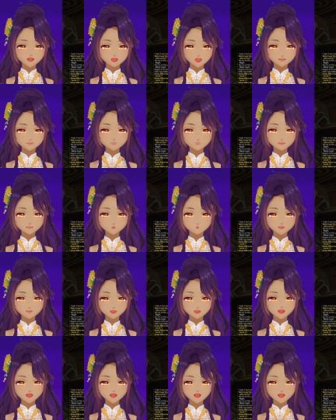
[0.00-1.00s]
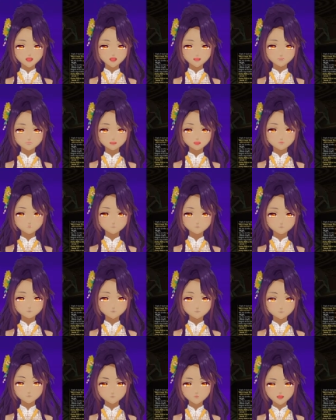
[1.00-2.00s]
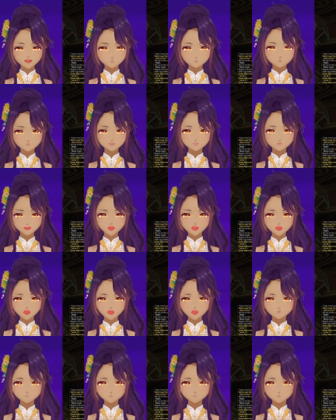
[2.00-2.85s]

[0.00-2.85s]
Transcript: wonder what my, Actually, no.